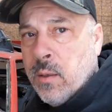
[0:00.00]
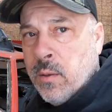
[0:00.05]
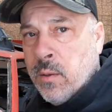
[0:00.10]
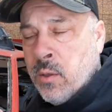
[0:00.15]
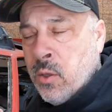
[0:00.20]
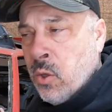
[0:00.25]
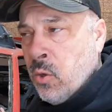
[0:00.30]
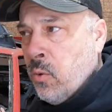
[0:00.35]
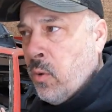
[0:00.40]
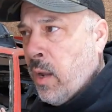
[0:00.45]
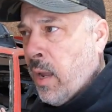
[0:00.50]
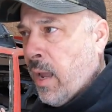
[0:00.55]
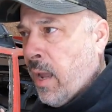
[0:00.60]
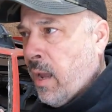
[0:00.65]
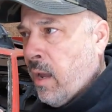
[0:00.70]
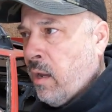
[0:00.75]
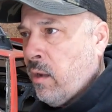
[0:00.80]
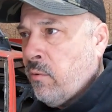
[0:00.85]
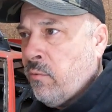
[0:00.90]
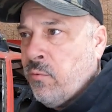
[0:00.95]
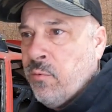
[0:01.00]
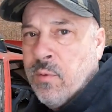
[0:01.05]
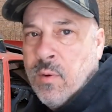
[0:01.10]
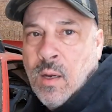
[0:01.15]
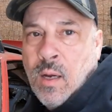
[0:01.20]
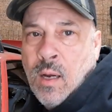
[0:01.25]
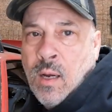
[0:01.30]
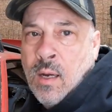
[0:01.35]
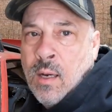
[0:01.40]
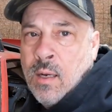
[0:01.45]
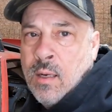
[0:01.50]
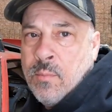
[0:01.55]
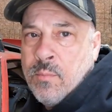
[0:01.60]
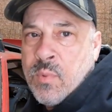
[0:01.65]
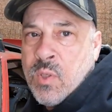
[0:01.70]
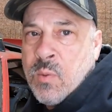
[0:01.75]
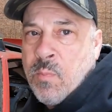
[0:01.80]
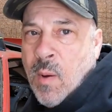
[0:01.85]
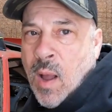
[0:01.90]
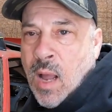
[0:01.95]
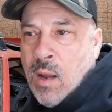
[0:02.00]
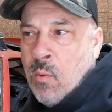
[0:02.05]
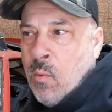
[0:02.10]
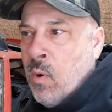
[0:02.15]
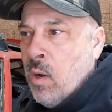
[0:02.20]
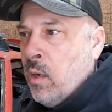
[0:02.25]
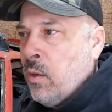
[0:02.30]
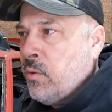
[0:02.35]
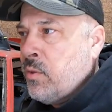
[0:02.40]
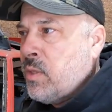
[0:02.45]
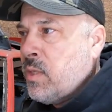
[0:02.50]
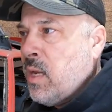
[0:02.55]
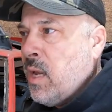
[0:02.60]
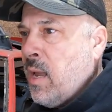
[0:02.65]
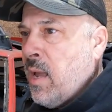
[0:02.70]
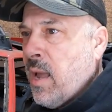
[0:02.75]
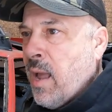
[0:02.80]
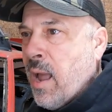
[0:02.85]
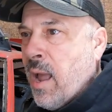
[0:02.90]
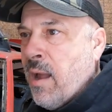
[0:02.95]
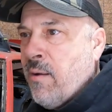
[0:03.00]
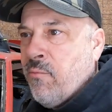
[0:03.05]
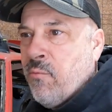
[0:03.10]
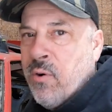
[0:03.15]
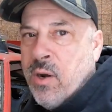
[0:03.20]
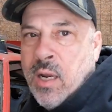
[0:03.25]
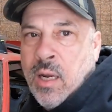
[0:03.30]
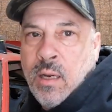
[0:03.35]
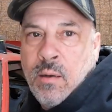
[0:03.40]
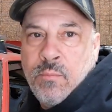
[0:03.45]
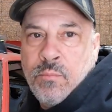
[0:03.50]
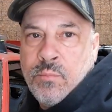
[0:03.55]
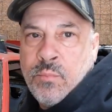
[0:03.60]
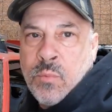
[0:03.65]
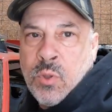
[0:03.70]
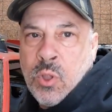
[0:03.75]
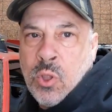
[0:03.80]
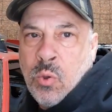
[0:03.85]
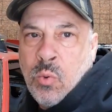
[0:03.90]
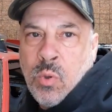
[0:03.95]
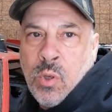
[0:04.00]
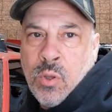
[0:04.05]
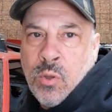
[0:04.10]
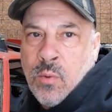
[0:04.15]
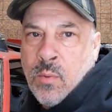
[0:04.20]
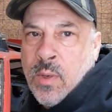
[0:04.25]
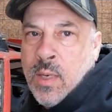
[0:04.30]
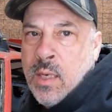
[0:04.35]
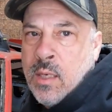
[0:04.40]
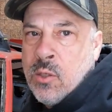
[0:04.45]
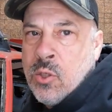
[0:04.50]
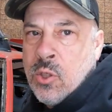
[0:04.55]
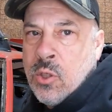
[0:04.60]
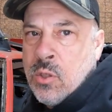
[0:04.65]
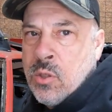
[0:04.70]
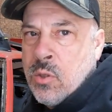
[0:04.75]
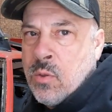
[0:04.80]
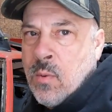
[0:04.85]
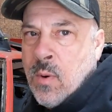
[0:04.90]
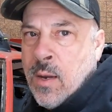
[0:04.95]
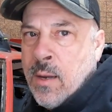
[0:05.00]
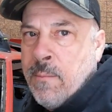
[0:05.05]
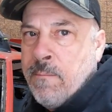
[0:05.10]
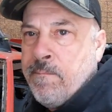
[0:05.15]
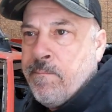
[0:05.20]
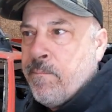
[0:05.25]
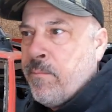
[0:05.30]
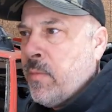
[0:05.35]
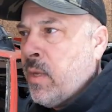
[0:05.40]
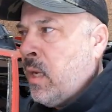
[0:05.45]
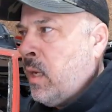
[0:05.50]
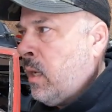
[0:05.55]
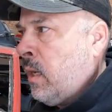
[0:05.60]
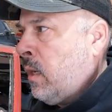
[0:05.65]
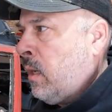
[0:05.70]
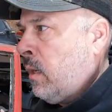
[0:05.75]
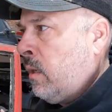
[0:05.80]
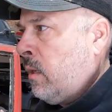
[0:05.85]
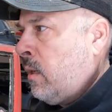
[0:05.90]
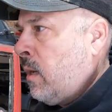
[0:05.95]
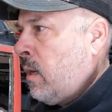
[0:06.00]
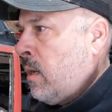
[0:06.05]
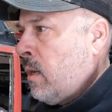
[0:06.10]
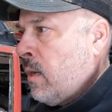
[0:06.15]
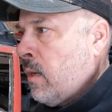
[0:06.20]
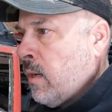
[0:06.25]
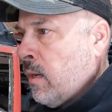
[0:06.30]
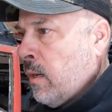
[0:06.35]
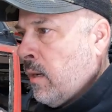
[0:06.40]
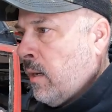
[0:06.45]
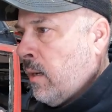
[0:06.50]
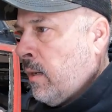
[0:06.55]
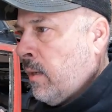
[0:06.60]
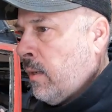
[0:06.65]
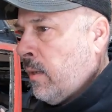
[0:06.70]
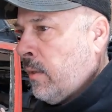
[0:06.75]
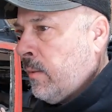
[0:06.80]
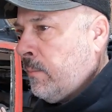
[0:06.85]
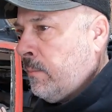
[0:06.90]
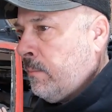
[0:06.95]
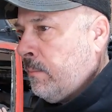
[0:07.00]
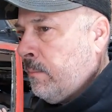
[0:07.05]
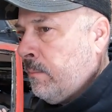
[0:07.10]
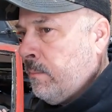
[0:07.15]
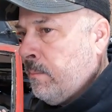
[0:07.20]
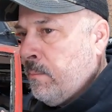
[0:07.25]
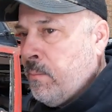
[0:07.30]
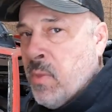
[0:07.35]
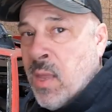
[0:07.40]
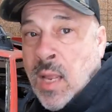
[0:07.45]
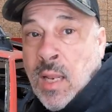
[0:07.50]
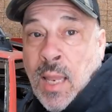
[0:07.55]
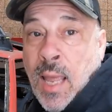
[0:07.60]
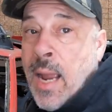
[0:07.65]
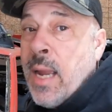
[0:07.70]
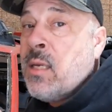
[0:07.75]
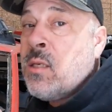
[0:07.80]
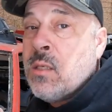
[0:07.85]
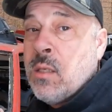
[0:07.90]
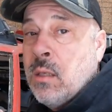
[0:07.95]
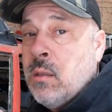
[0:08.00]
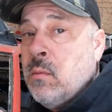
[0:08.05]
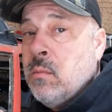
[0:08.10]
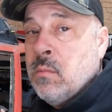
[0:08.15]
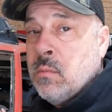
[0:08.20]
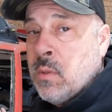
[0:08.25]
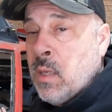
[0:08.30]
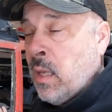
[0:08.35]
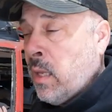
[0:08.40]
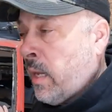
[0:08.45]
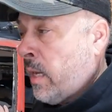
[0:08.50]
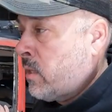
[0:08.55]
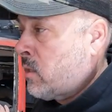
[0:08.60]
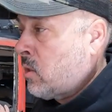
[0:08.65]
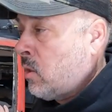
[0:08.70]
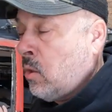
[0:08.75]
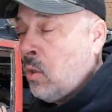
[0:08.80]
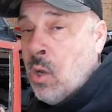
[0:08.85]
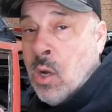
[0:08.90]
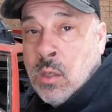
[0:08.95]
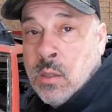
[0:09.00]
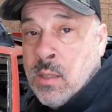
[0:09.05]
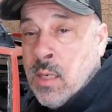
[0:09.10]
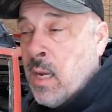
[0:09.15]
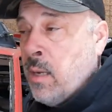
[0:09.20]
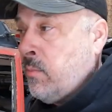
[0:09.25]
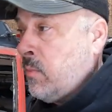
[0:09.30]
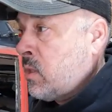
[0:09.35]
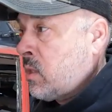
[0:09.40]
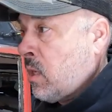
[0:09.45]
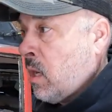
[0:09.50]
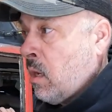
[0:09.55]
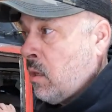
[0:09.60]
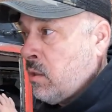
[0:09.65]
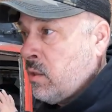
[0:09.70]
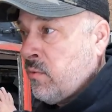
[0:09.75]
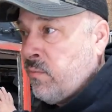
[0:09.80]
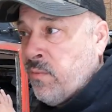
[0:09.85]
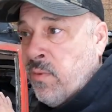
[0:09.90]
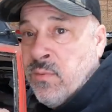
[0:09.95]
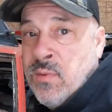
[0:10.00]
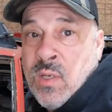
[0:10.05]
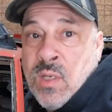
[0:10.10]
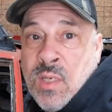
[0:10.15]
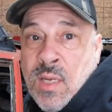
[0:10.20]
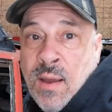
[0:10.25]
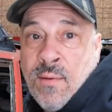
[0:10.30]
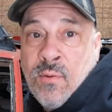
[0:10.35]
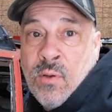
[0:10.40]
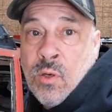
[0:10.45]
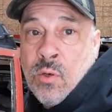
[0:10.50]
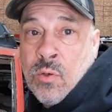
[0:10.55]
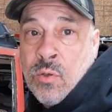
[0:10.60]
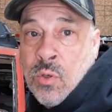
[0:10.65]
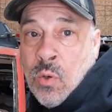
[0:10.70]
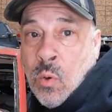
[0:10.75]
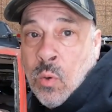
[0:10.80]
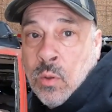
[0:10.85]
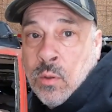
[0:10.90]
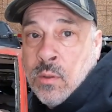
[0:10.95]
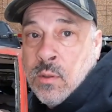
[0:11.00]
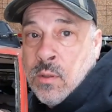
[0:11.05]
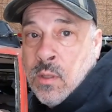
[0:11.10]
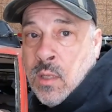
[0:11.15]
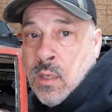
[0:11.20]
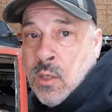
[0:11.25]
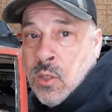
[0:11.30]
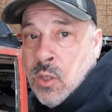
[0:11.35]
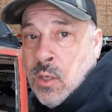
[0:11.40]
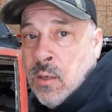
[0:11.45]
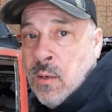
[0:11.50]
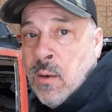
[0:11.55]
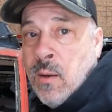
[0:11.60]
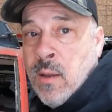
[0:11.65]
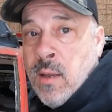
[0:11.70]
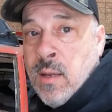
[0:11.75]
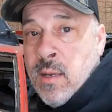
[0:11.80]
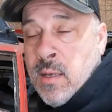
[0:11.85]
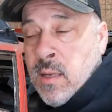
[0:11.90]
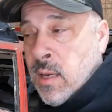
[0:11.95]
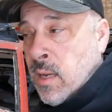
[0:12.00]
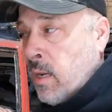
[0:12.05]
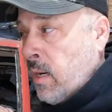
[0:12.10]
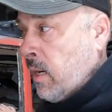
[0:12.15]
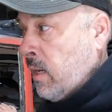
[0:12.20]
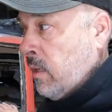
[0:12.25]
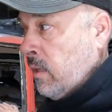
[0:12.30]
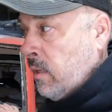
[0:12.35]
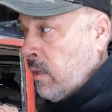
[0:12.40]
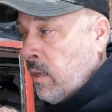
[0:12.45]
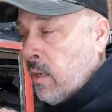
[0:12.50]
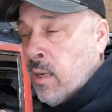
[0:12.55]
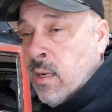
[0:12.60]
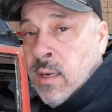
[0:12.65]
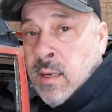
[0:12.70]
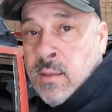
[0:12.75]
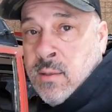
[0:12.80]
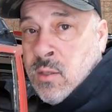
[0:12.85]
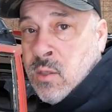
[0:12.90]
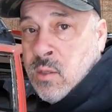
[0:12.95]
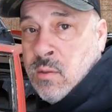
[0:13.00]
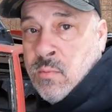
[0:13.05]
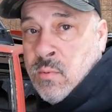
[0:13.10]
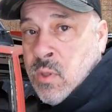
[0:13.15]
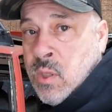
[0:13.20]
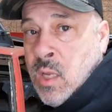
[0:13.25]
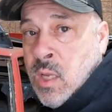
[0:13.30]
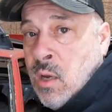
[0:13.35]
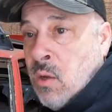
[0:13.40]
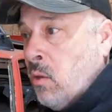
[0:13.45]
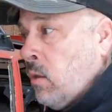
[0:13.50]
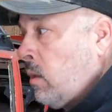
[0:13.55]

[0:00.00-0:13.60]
you have spot welds every 2 to 3 inches, right? And they lasted a long time. This car is 57 years old this year, and it's still